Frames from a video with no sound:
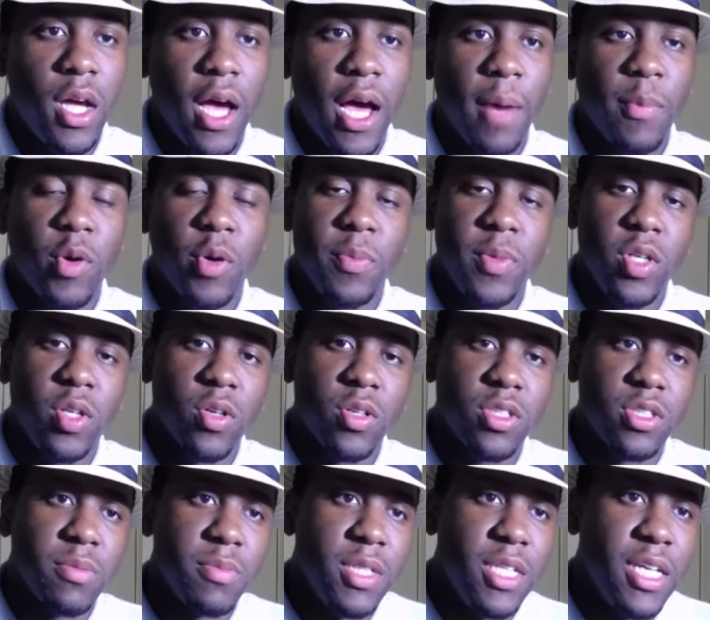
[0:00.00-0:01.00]
I'm going to be doing
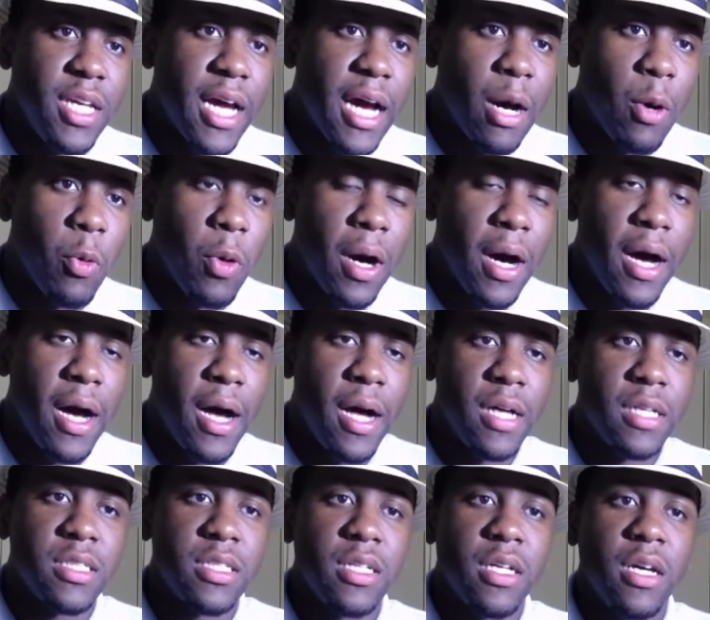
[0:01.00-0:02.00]
some
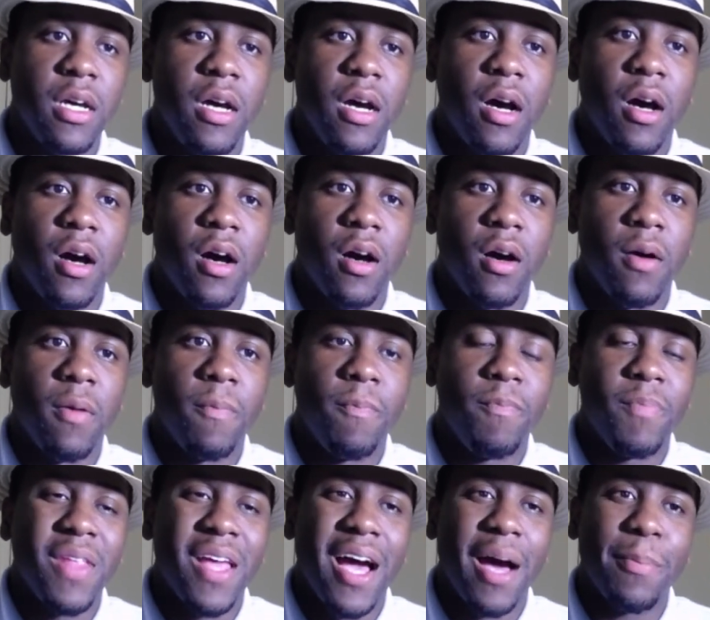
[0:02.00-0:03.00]
DIYs.
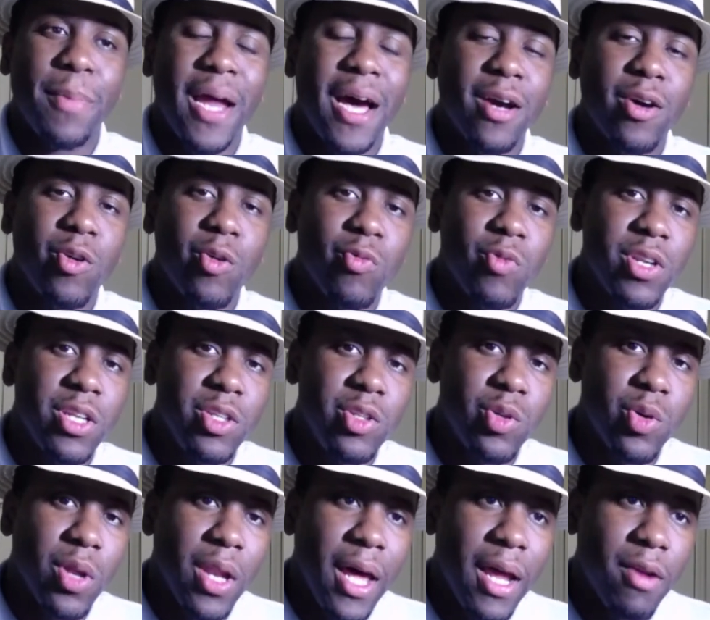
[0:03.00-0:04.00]
I'm not going to really
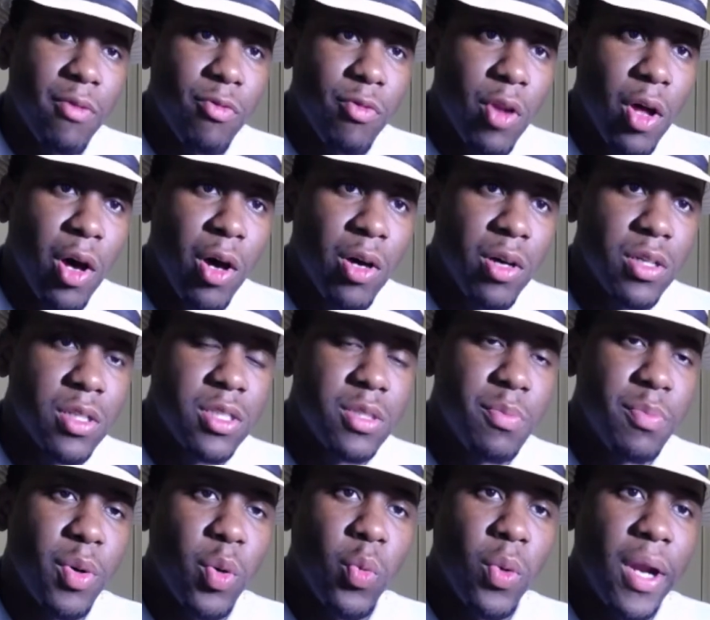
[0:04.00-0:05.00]
do a lot of vlogs,
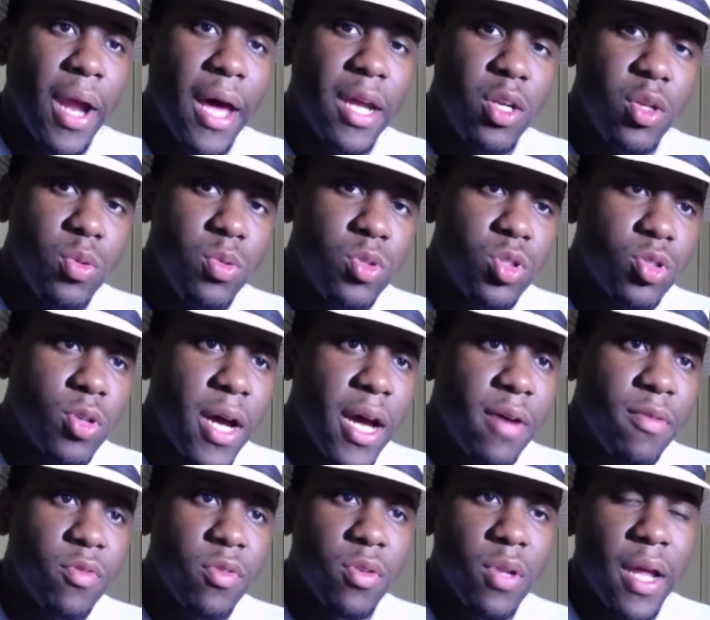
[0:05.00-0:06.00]
but when I do
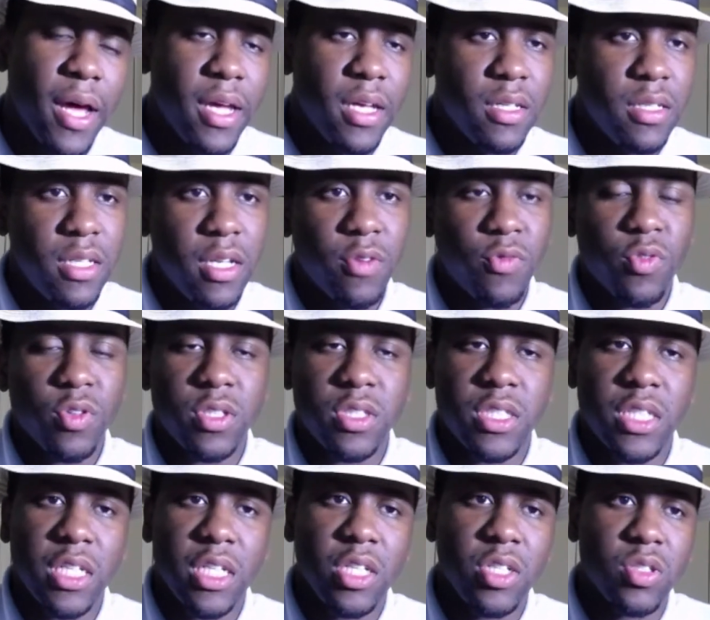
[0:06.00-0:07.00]
travel, like different
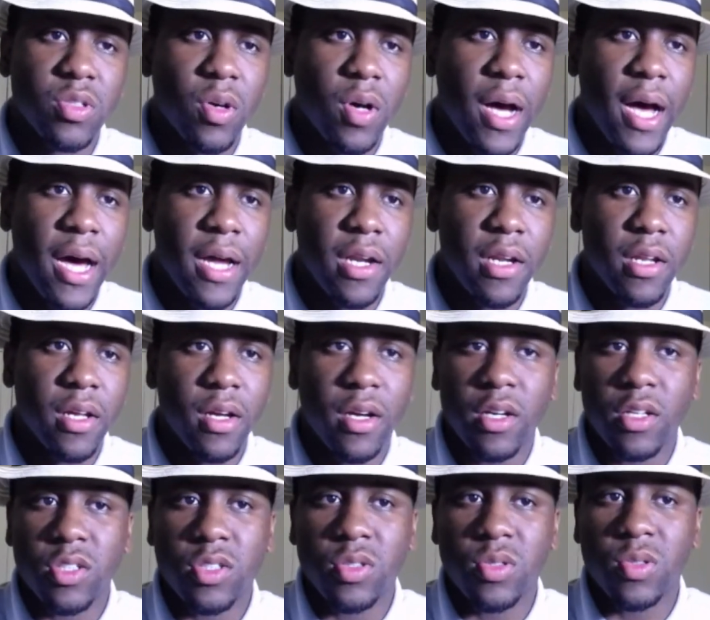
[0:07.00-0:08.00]
cities or out of the
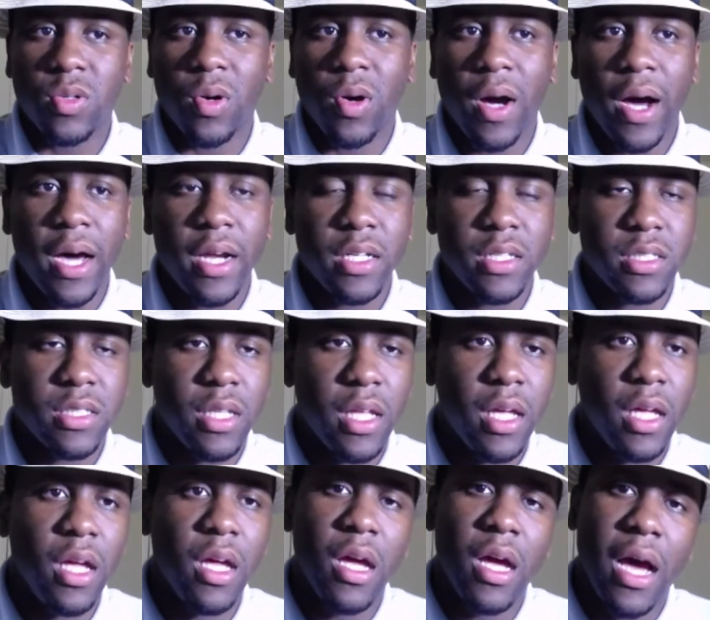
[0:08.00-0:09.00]
country or out of
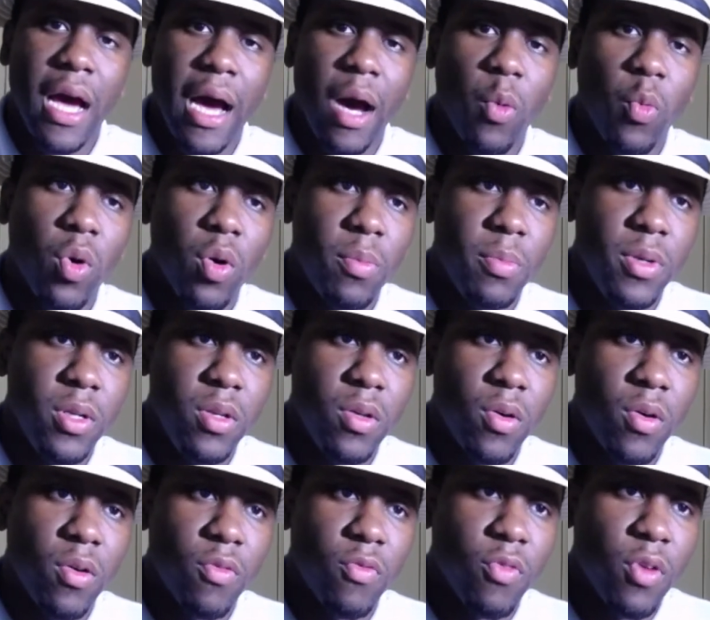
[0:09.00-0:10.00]
state, I will be
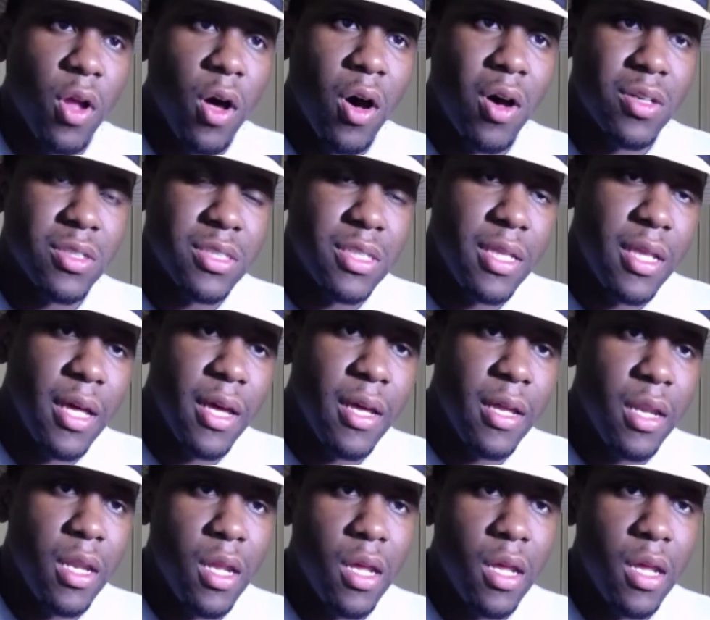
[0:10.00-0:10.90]
doing vlogs then.